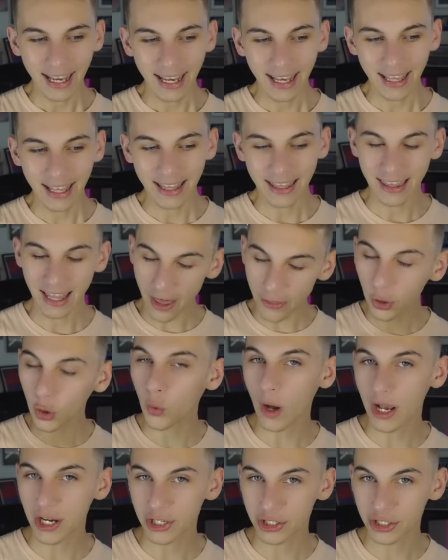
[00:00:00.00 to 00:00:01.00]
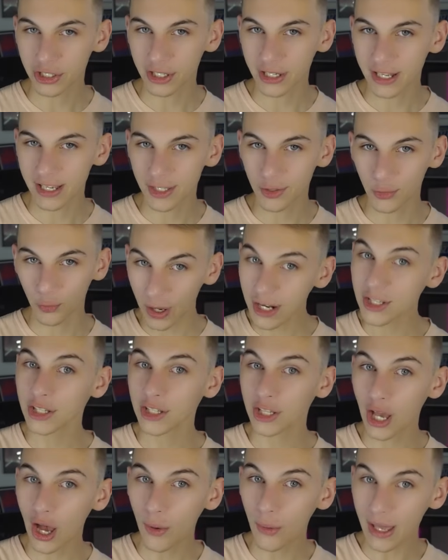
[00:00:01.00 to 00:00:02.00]
The other question is, where does it
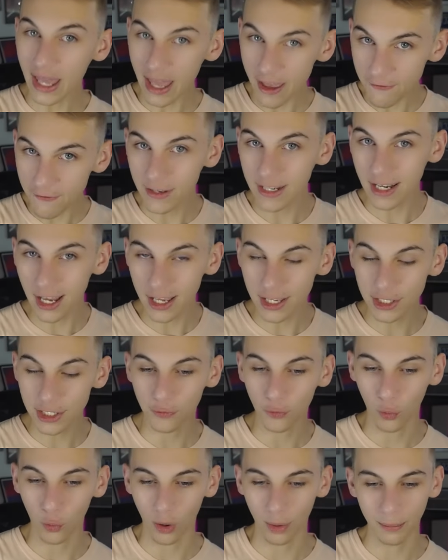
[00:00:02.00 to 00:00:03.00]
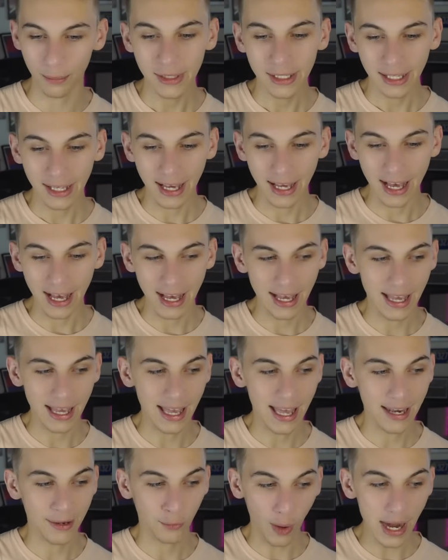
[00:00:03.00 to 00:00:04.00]
go if it does form?
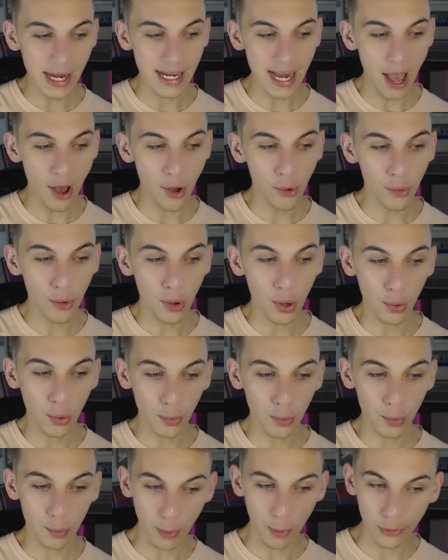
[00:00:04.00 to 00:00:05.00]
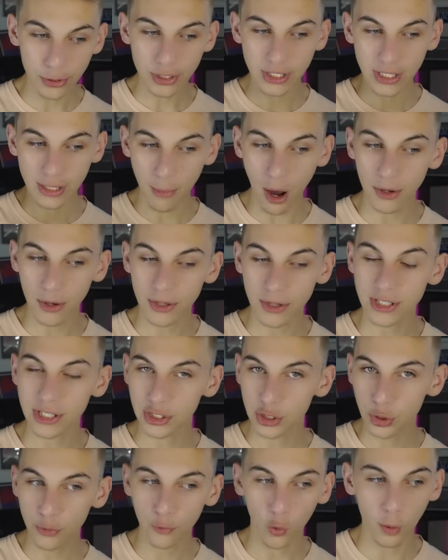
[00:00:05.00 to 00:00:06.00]
And right now, most of the models that
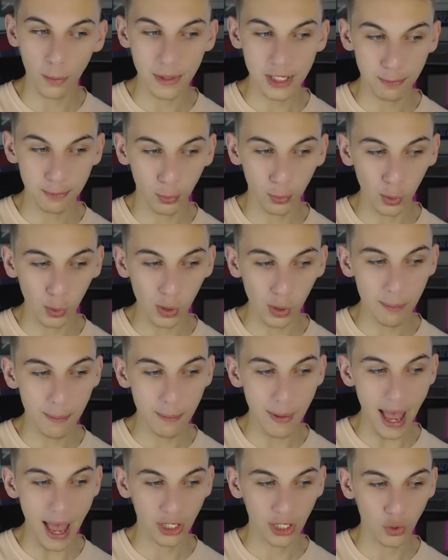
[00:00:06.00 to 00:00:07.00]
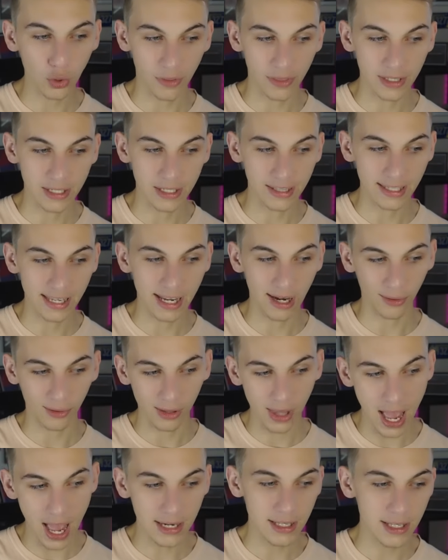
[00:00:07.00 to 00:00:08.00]
do form this pull it back north into the
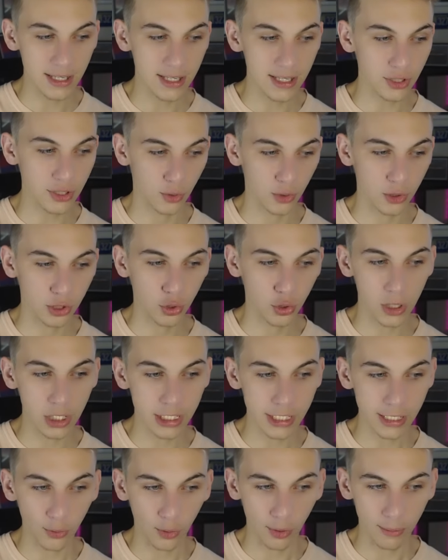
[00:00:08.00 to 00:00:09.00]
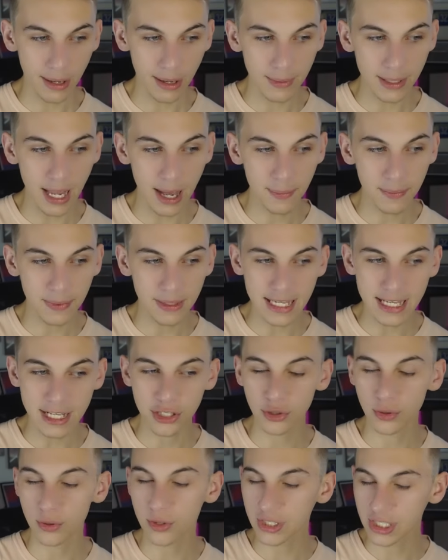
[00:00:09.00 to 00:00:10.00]
Carolinas or Georgia or maybe up the
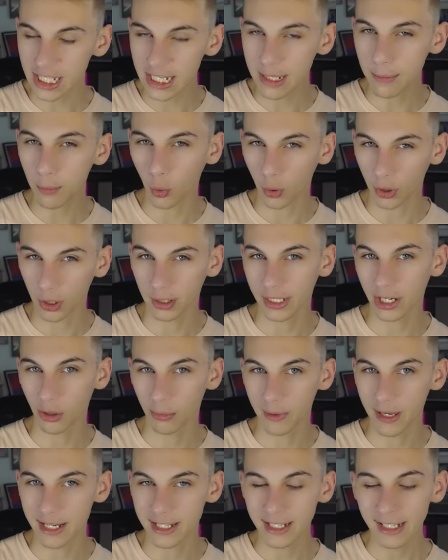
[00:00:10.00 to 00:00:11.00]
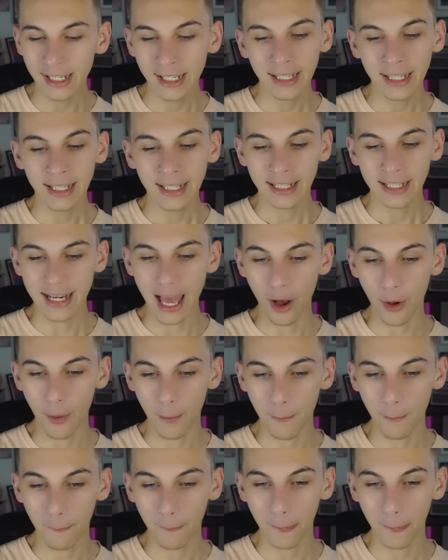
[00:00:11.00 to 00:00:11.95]
eastern seaboard a little bit. Now,